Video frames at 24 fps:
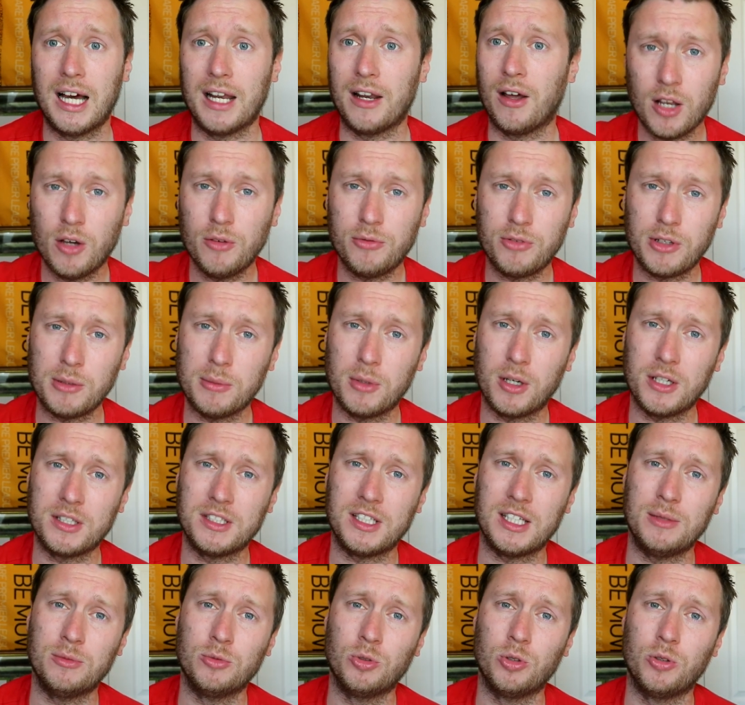and hopefully
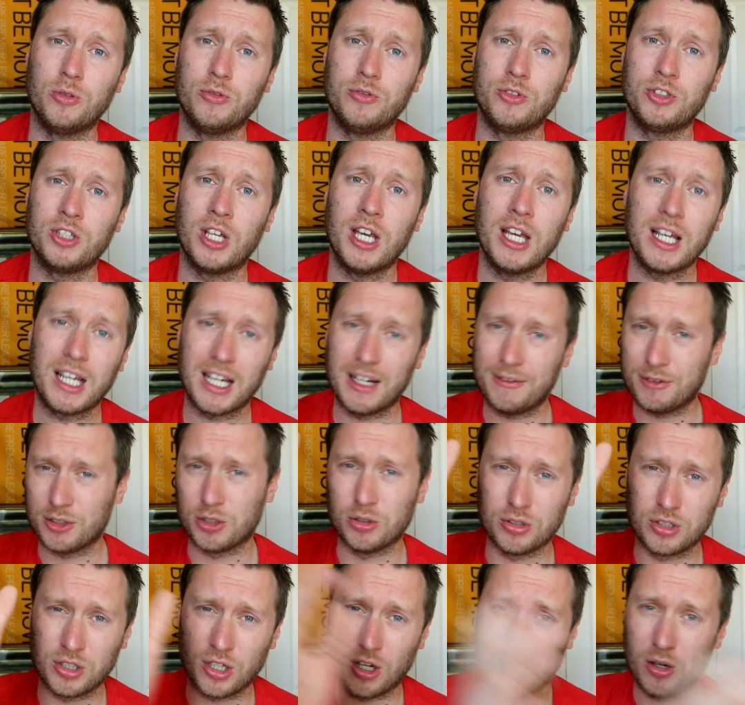my team Wolves can
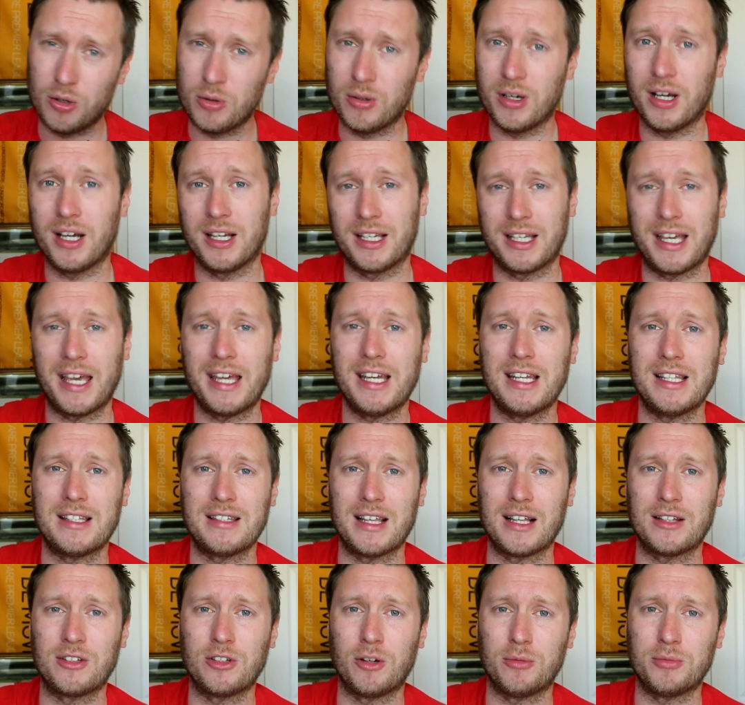have a good go at getting
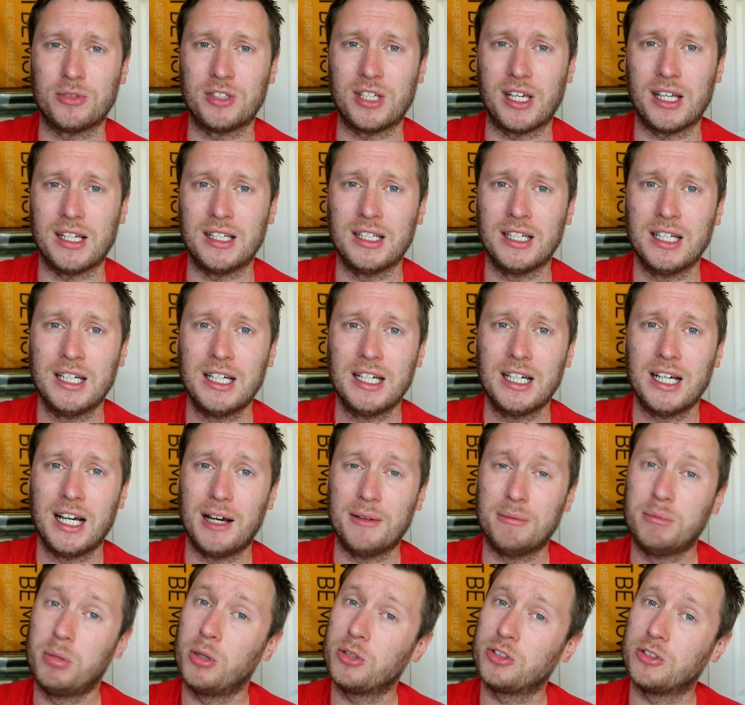into that top 10
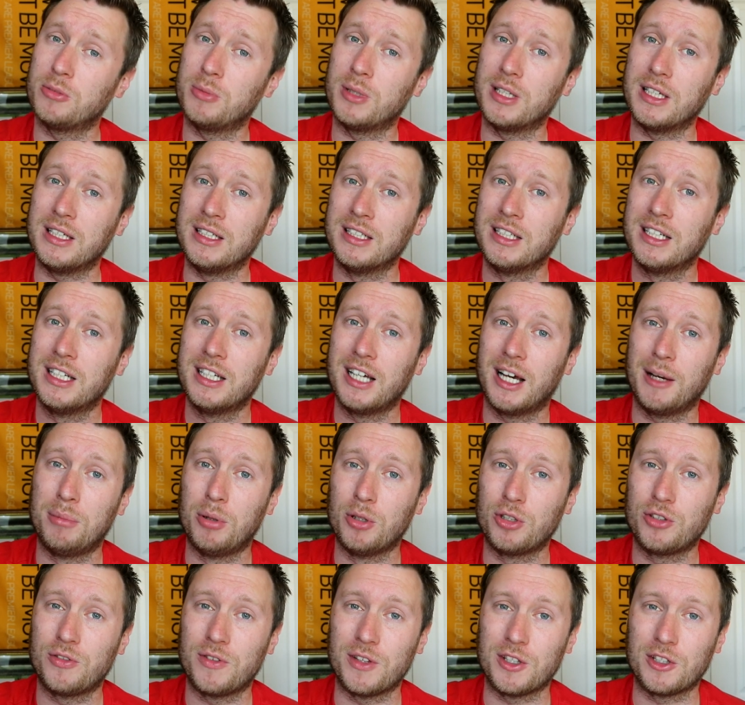and possibly
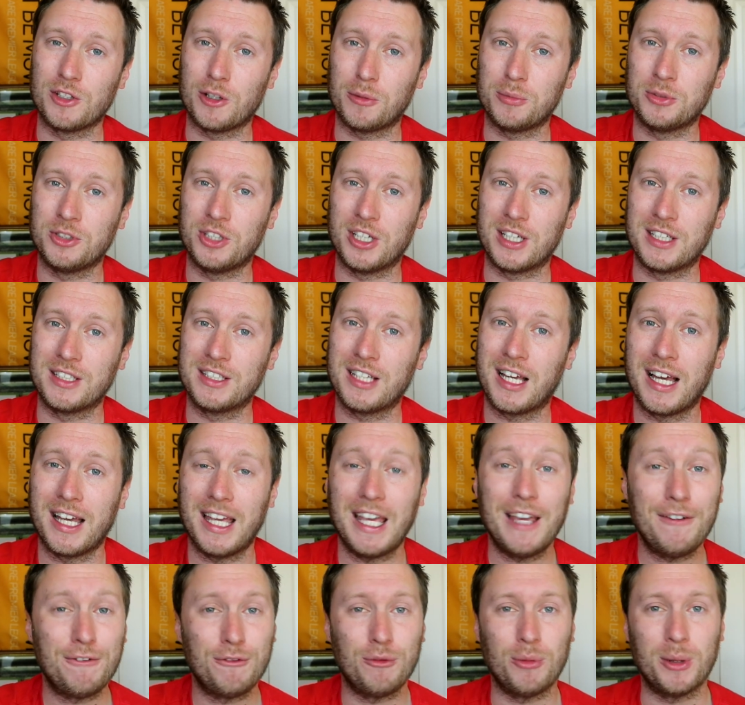a push for the top six
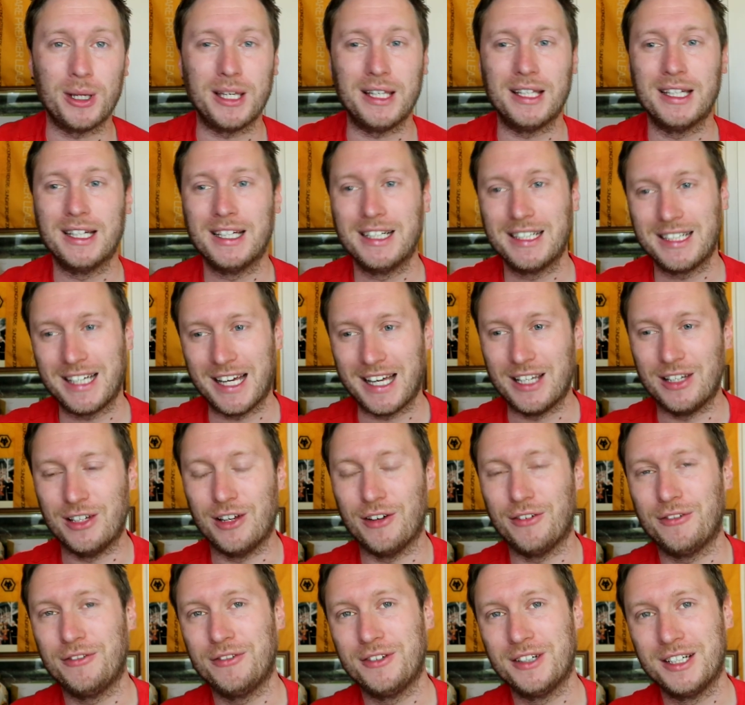if we get
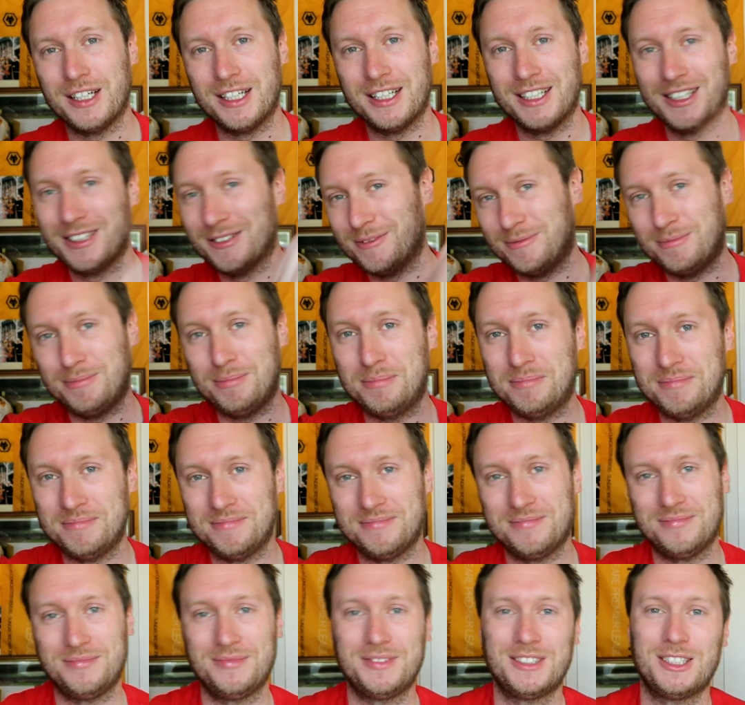enough
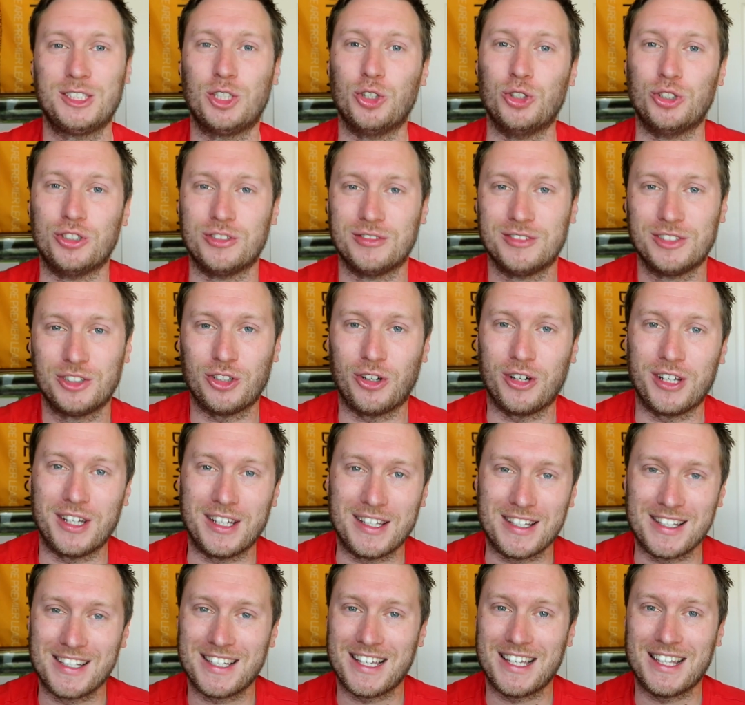good
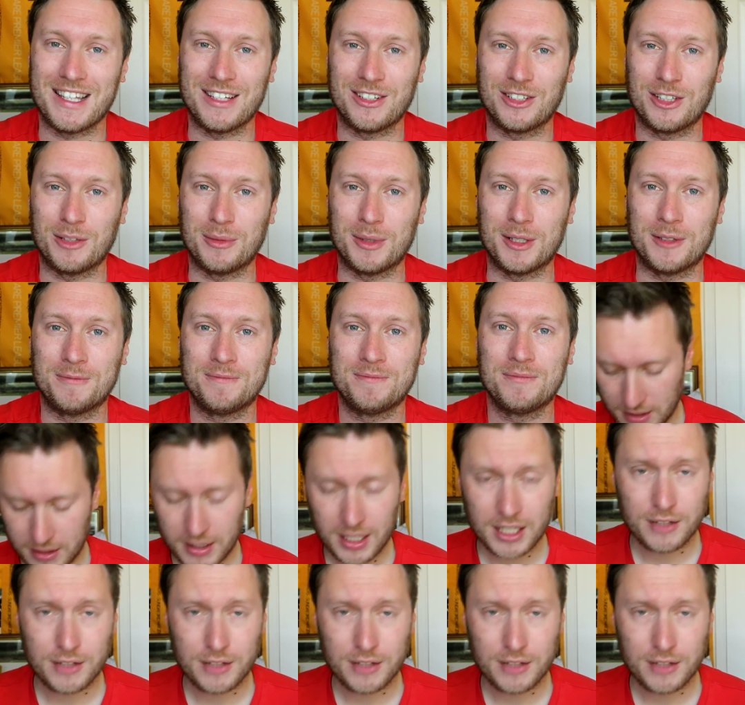signings in the summer.